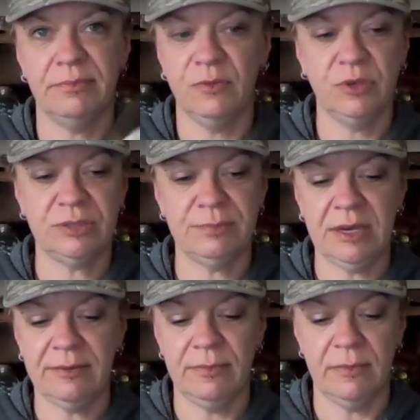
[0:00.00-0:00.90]
which may
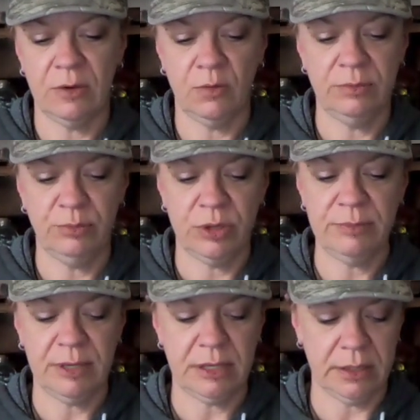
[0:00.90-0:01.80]
have at one
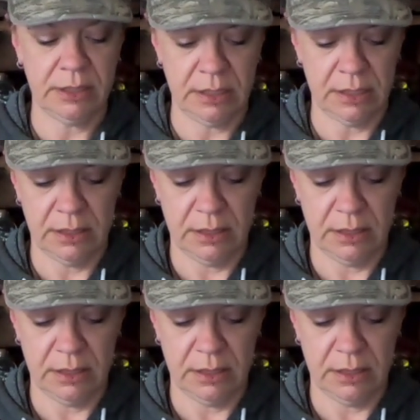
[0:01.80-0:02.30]
point been like